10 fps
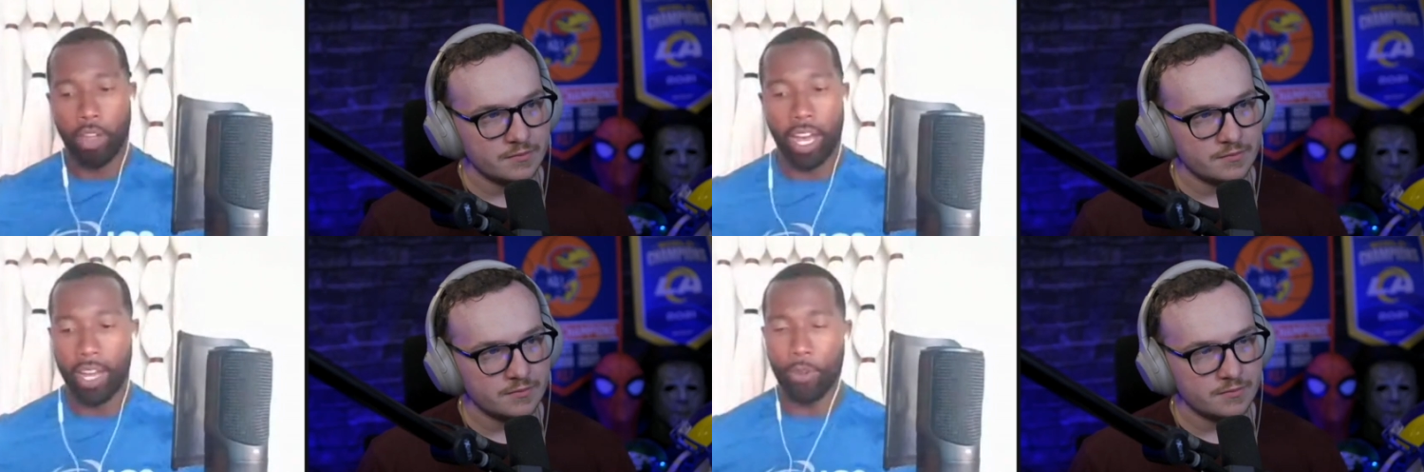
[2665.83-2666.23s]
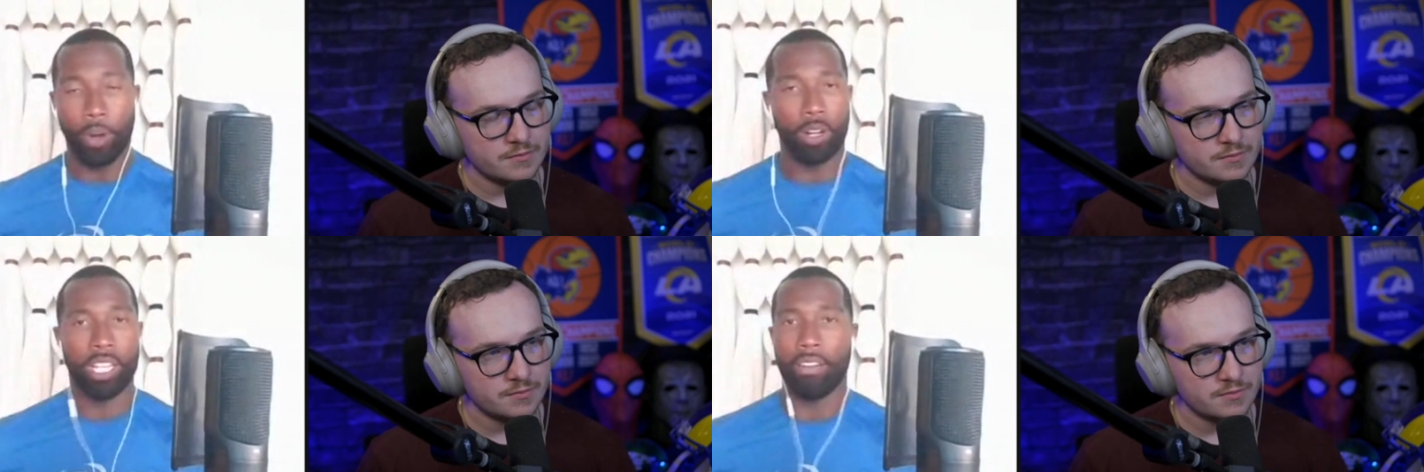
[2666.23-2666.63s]
Speaker 1: uh, the
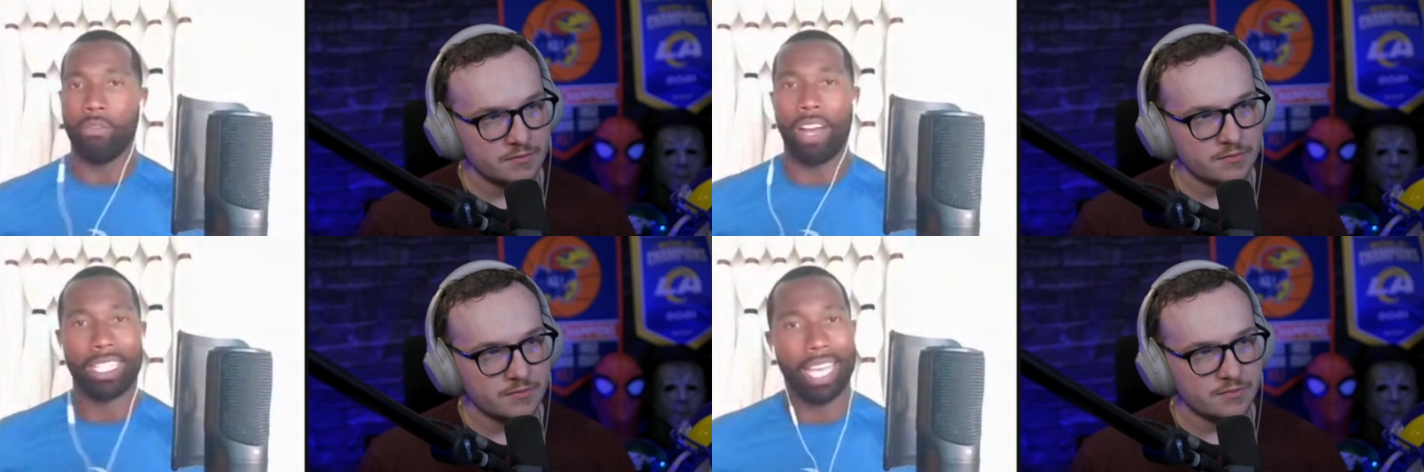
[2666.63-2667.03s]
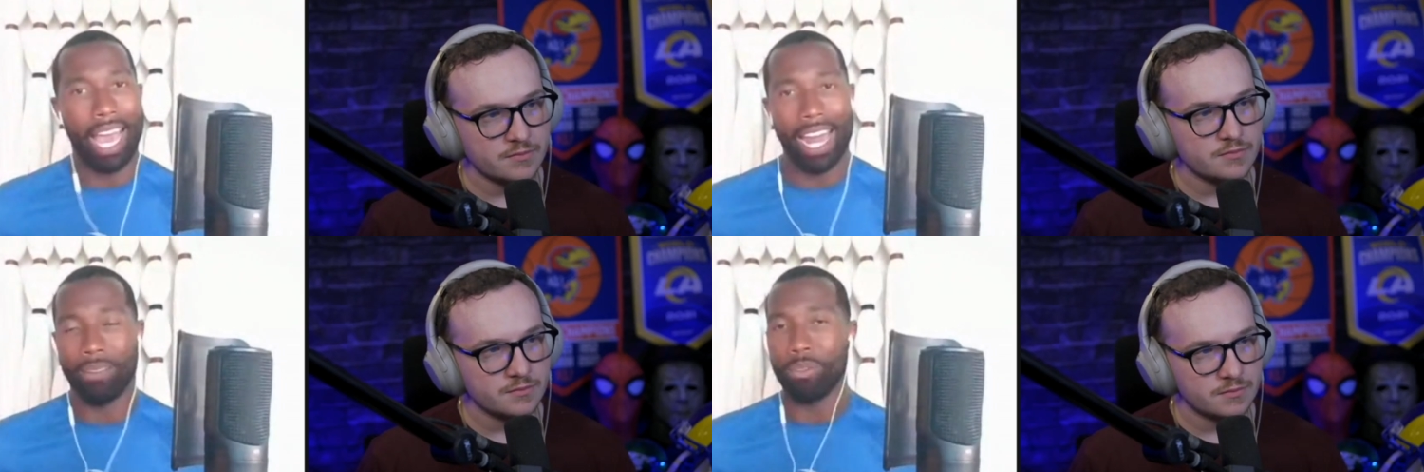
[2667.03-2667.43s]
Raiders had Davante
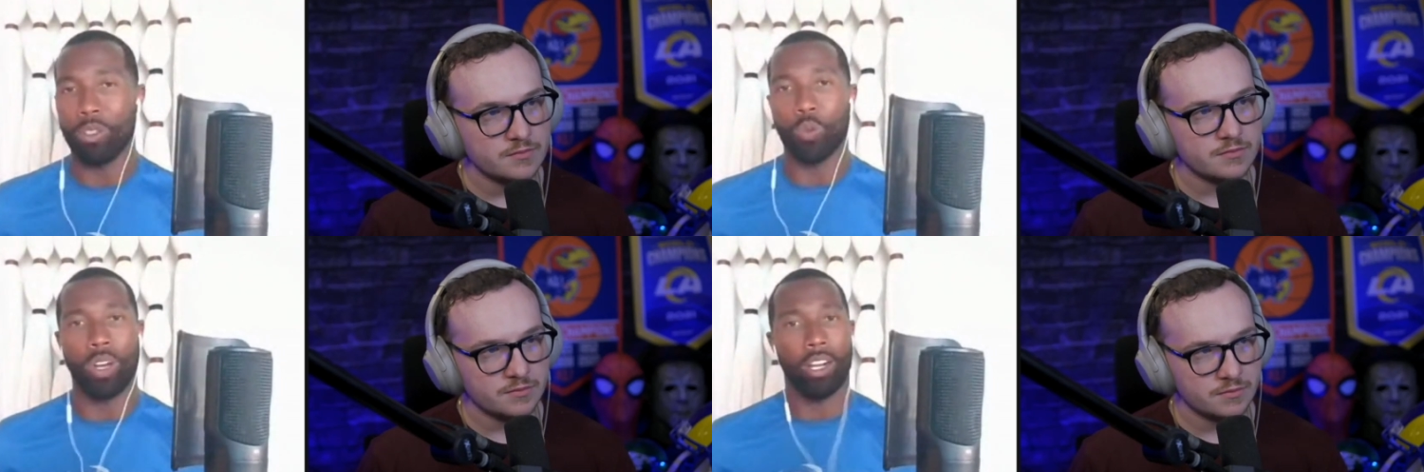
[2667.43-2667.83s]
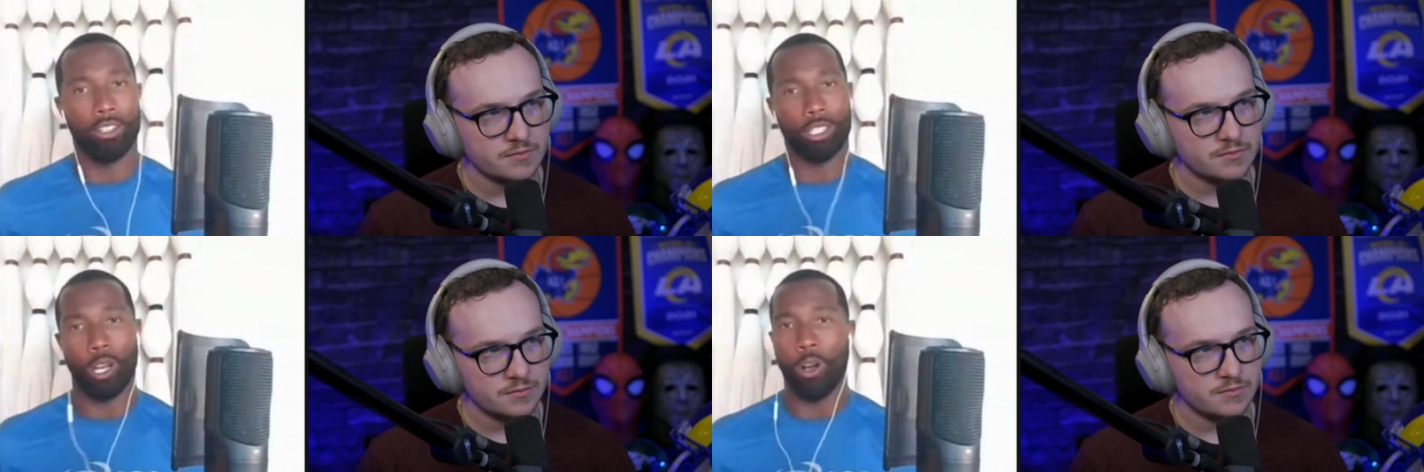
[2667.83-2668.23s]
Adams as
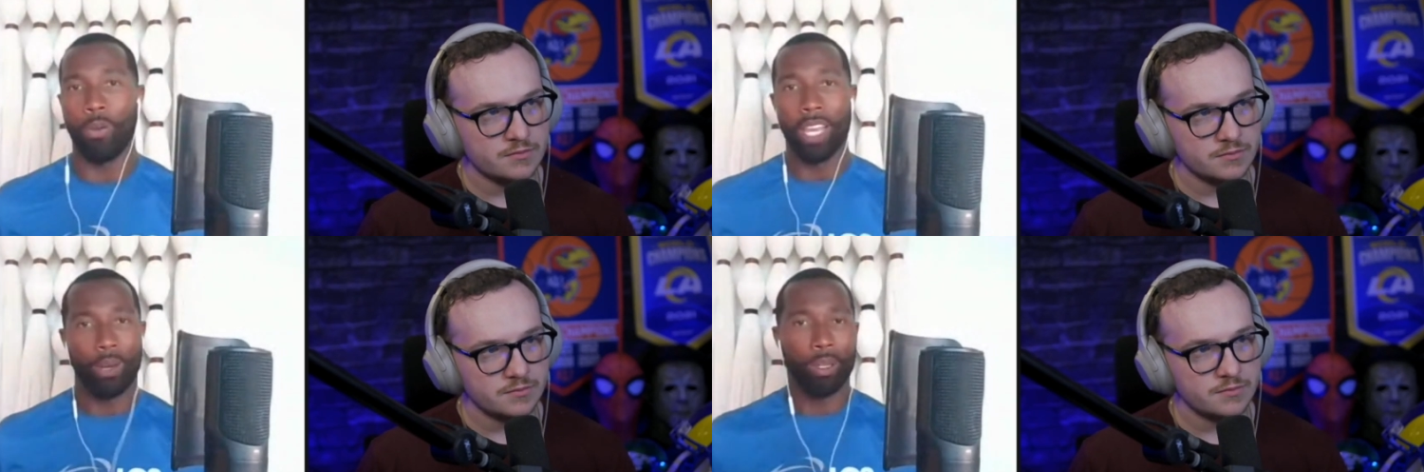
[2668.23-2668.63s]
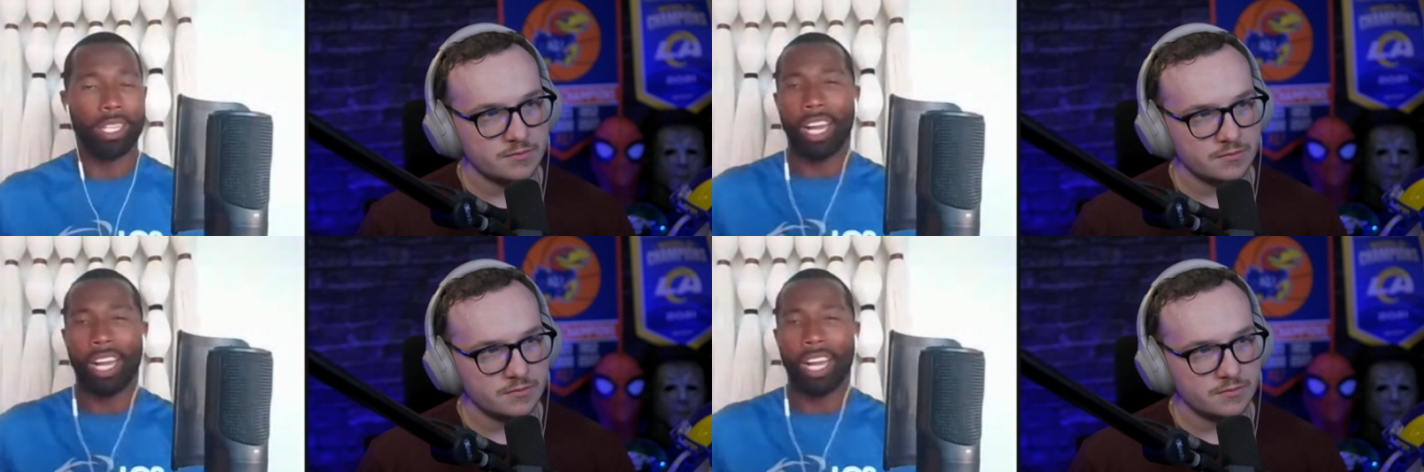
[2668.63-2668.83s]
well, so we